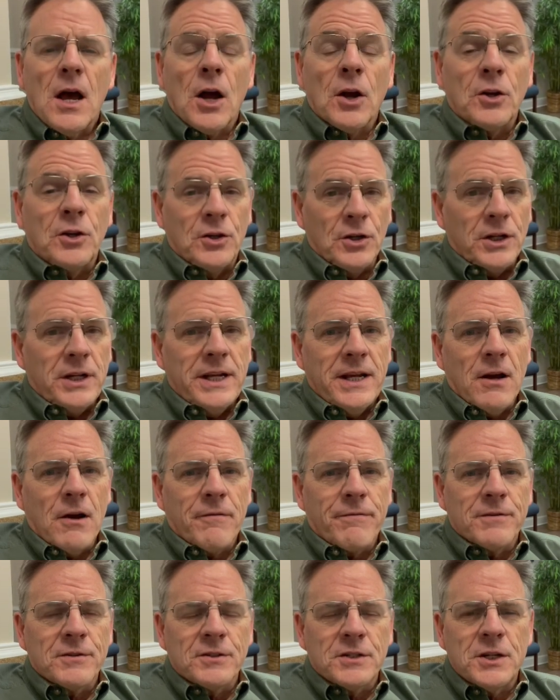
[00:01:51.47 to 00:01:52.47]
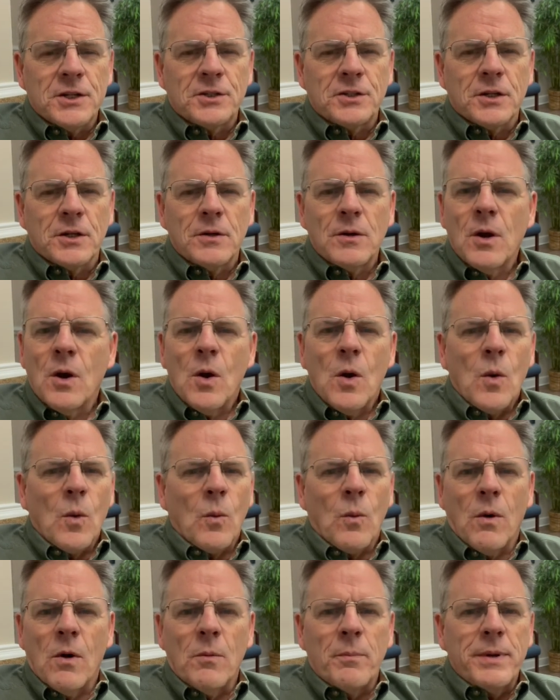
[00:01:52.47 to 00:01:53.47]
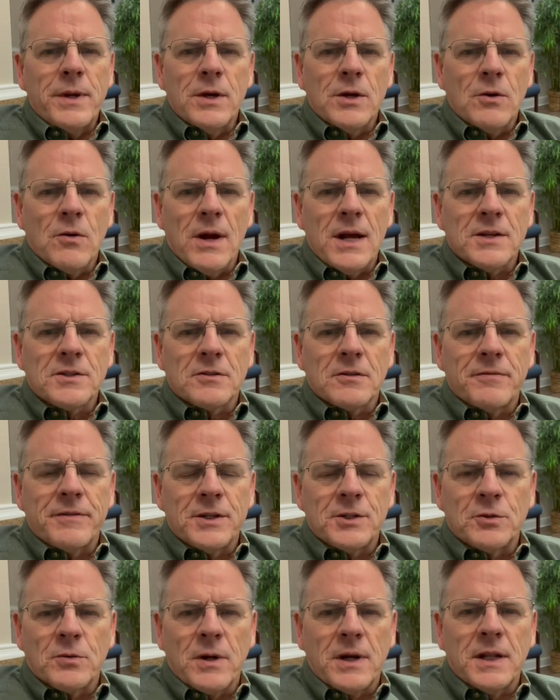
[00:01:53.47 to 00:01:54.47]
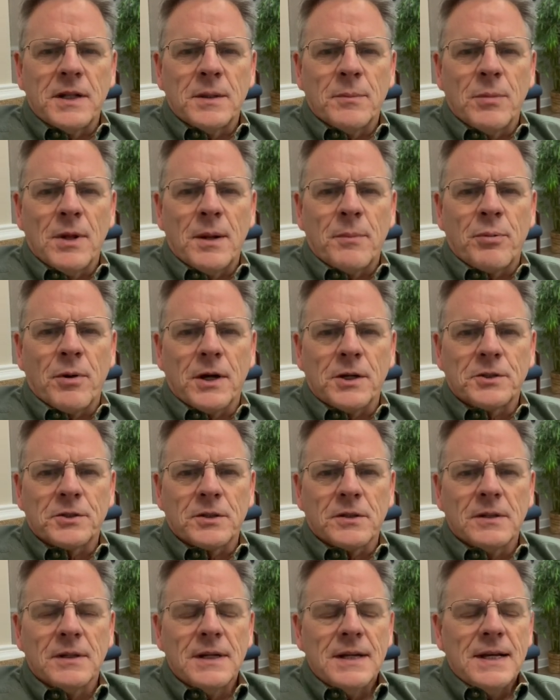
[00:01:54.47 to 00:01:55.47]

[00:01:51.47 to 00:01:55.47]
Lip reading: a good ER physician won't be aggressive at treating the blood pressure.